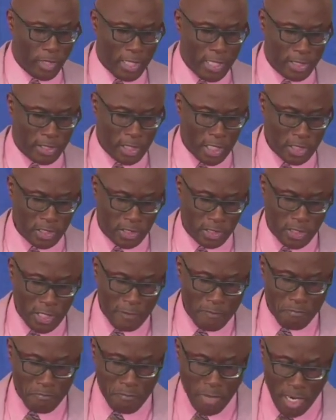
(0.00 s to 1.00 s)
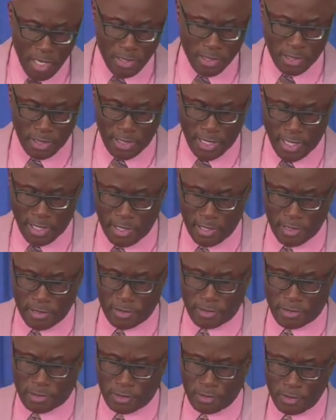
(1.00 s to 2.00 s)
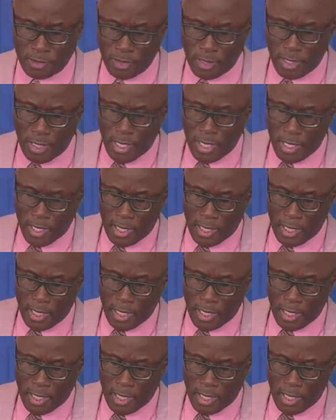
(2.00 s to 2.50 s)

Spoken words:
religious mercenaries,